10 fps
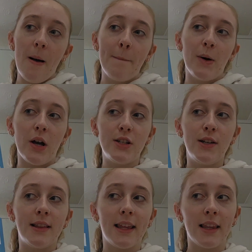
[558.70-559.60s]
But I
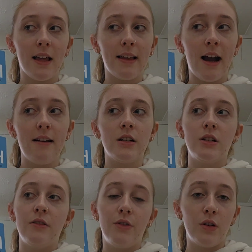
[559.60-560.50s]
do think that the
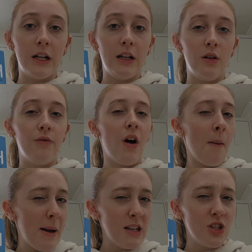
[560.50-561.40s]
characters of Ugly Love are
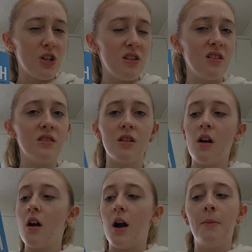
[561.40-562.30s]
mentioned.
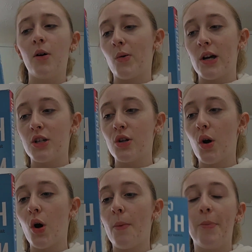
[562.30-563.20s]
I'm not quite
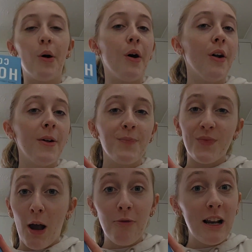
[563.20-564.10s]
sure, but
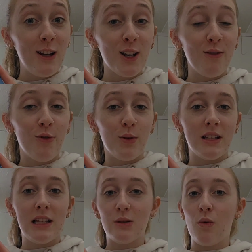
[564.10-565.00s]
I'm really looking forward
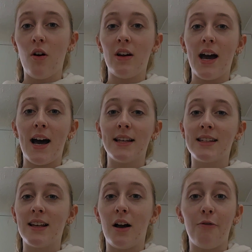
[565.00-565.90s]
to this one as
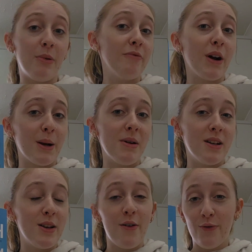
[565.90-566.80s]
I've been
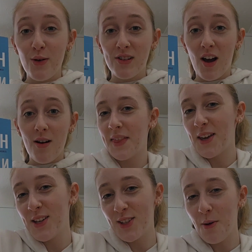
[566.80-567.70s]
recommended it a few times.
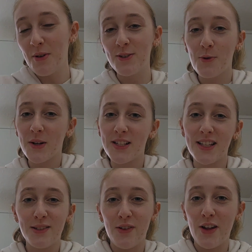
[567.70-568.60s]
Thank you so much for watching
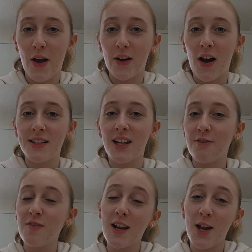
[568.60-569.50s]
this video, guys. I
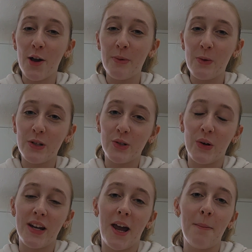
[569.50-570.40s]
really hope you
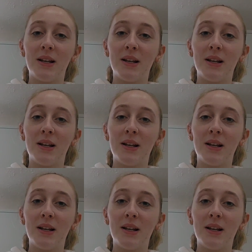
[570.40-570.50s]
enjoyed it.